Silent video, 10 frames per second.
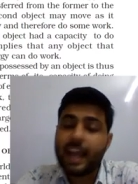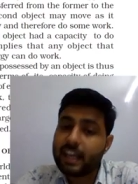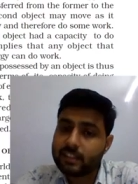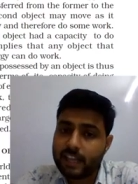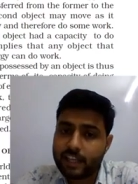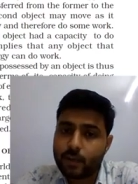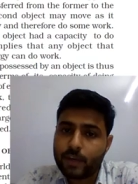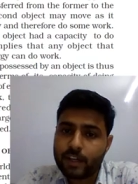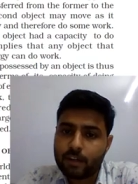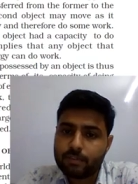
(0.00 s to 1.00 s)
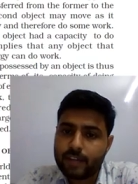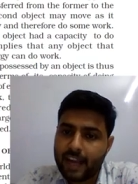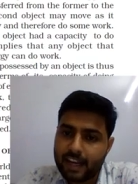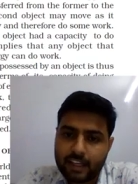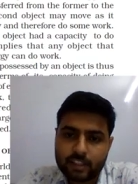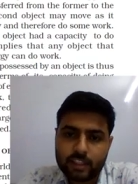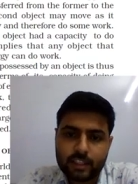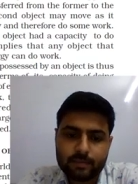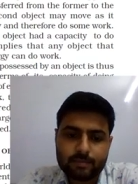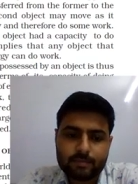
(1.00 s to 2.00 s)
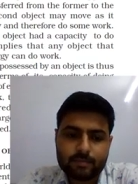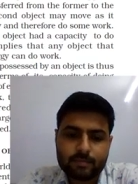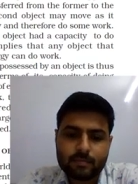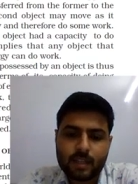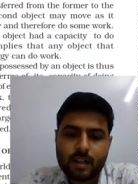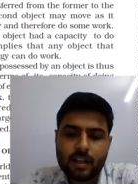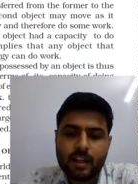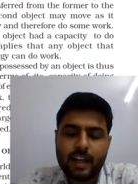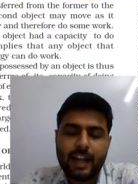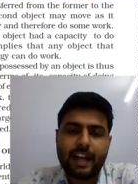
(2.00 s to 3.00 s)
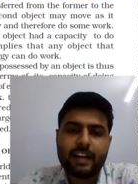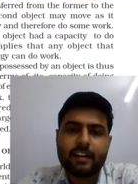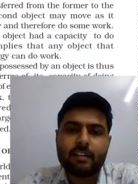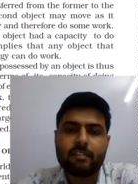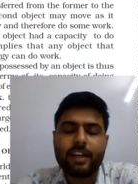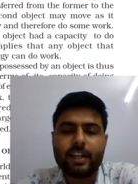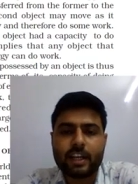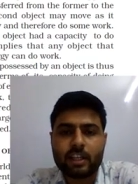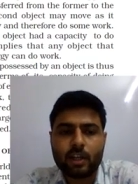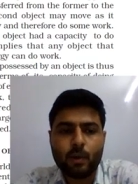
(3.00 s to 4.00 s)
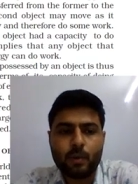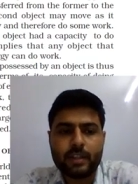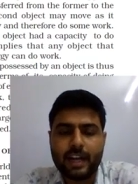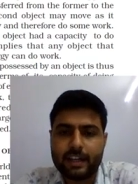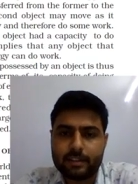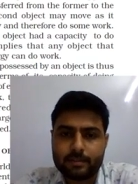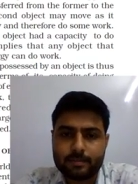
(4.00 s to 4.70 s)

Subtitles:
SI unit of energy, and we conclude that